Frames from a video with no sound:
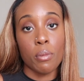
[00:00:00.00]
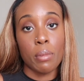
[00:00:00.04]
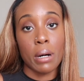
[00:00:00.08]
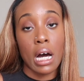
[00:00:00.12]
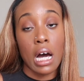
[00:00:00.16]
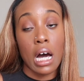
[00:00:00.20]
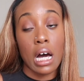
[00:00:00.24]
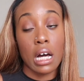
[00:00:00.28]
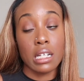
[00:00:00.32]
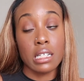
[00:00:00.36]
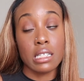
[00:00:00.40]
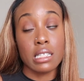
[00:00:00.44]
but
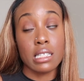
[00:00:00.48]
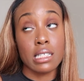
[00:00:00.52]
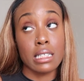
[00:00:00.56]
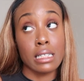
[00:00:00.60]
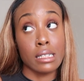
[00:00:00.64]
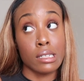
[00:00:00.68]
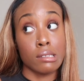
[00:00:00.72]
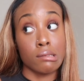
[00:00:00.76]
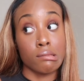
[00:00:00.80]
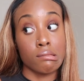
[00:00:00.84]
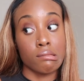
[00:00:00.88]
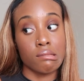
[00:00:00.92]

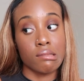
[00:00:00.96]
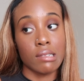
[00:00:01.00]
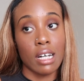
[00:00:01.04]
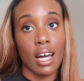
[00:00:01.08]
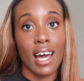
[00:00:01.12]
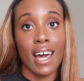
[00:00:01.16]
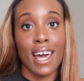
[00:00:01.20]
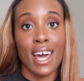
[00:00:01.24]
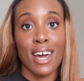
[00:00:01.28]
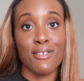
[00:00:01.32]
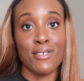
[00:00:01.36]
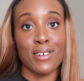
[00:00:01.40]
honestly
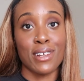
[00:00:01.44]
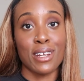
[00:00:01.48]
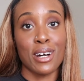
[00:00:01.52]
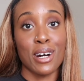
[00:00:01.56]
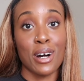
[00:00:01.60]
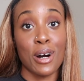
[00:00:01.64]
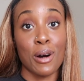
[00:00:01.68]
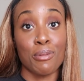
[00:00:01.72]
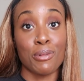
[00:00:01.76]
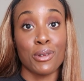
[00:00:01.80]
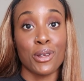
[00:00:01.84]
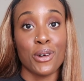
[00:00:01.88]
I haven't
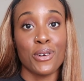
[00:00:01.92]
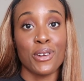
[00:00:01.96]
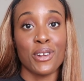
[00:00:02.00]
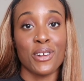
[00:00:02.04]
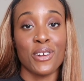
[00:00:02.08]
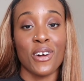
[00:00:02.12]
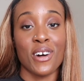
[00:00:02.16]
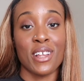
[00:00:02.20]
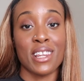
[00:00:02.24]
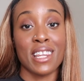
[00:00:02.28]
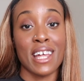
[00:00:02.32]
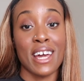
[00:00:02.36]

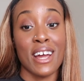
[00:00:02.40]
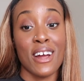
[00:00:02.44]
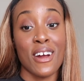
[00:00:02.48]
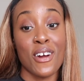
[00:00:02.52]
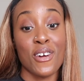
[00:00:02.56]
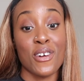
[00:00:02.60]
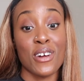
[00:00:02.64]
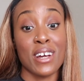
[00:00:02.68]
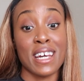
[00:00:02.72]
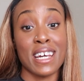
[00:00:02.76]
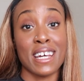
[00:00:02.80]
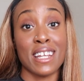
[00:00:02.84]
uploaded on
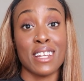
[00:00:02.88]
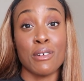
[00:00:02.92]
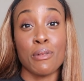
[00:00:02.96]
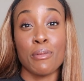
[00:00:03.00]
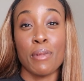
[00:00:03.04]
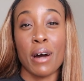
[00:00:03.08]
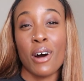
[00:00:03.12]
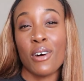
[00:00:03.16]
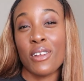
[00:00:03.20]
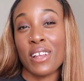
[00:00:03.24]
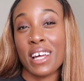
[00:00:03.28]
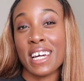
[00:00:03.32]
there in
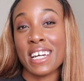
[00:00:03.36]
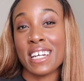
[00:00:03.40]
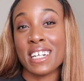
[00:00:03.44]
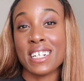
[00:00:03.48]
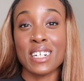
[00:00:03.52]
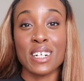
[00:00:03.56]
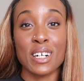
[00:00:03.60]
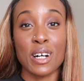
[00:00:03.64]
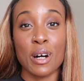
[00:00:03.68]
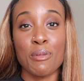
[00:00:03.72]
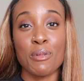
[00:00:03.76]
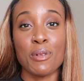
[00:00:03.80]
about
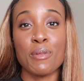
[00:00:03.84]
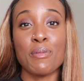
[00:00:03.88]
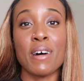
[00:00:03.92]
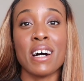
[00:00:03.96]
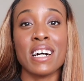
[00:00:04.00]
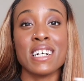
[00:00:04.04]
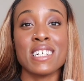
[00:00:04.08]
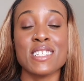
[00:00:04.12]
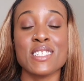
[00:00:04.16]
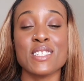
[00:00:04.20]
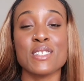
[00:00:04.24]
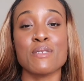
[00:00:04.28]
like a couple
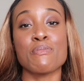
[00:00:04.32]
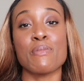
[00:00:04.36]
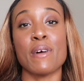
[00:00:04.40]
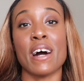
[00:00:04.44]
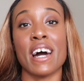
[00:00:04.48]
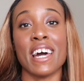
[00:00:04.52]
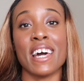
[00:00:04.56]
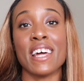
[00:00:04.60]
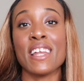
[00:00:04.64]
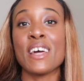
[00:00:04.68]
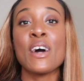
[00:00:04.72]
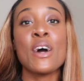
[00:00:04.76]
months,
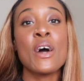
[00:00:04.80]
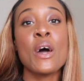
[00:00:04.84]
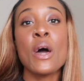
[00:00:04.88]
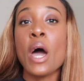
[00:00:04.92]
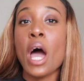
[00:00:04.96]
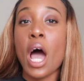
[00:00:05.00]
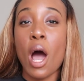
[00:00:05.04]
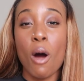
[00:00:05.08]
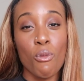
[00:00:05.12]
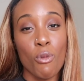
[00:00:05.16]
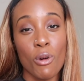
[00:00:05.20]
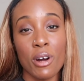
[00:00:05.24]
but
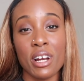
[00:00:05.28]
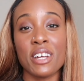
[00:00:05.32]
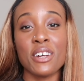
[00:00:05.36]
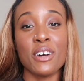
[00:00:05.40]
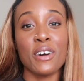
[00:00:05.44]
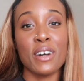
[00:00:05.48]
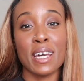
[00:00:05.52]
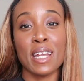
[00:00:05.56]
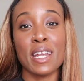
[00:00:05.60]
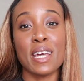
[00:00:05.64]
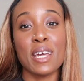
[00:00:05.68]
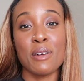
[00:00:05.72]
I'm working
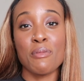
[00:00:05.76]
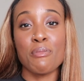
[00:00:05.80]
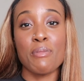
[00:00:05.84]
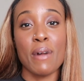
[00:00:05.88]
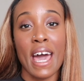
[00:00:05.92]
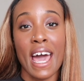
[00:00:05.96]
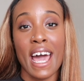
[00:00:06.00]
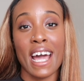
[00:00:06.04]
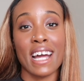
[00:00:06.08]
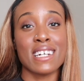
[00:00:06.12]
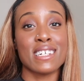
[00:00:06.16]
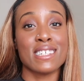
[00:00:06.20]
on getting it
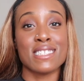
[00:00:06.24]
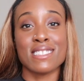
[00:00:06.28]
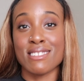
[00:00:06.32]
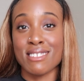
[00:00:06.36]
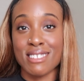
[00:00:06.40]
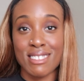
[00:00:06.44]
back